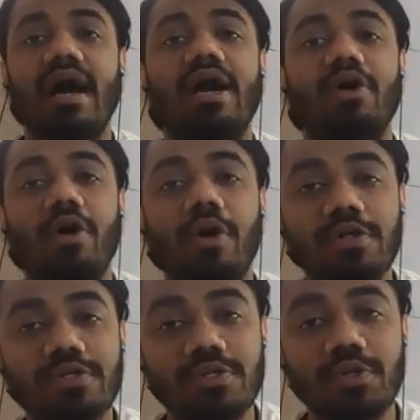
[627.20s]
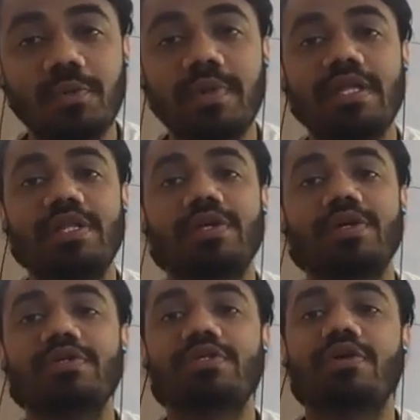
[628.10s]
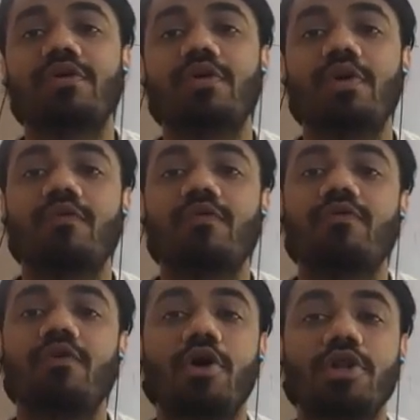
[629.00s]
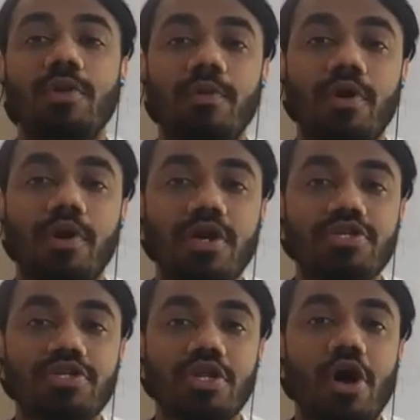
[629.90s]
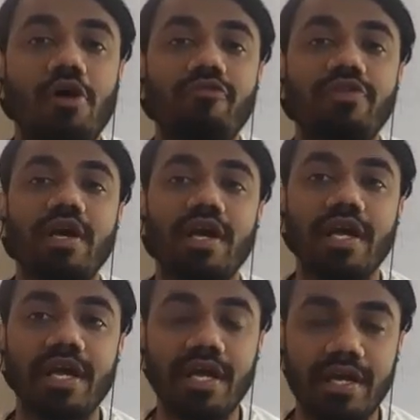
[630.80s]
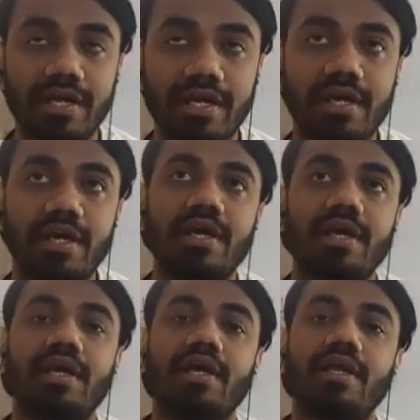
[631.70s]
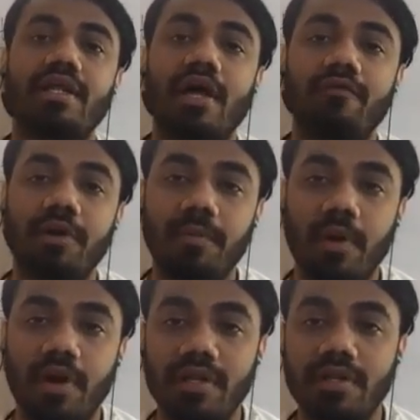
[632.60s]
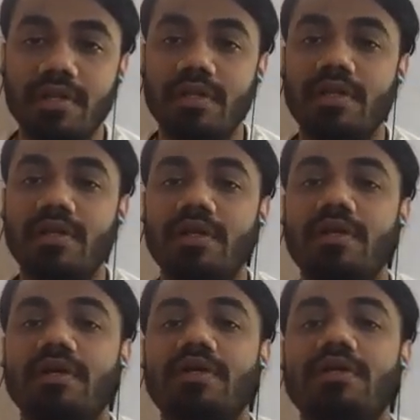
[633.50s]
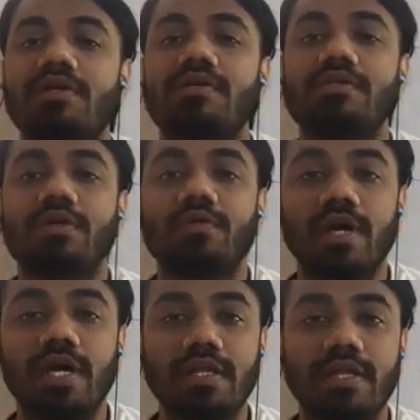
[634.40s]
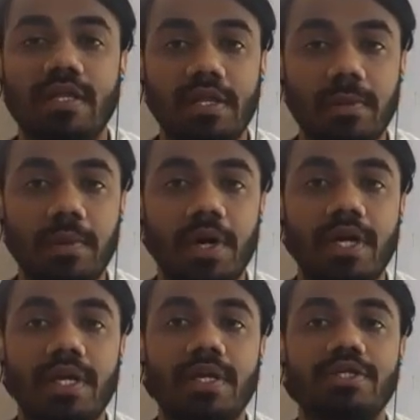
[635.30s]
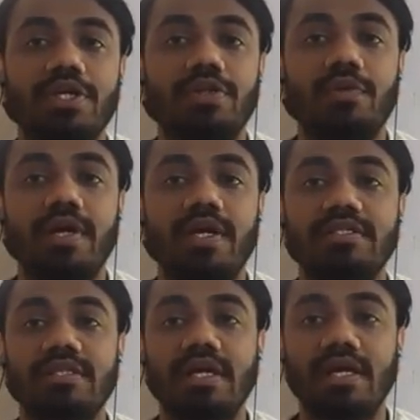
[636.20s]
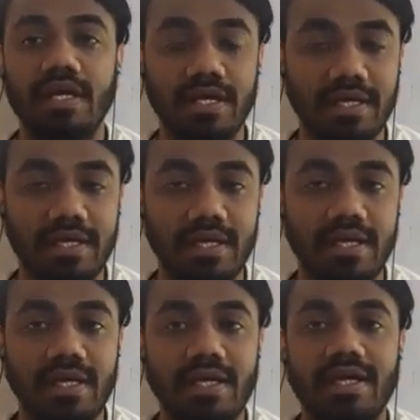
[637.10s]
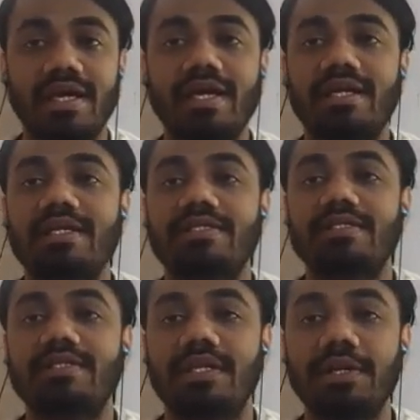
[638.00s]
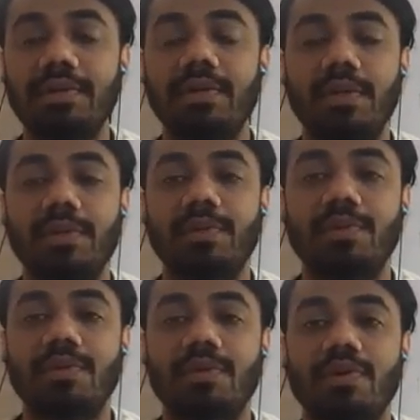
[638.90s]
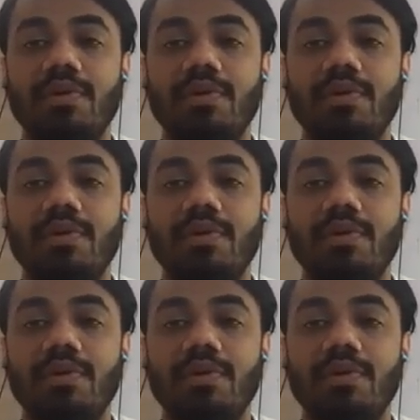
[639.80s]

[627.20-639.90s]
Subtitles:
are also being used for the production of the heat in our body. So when the body generates the heat, it is due to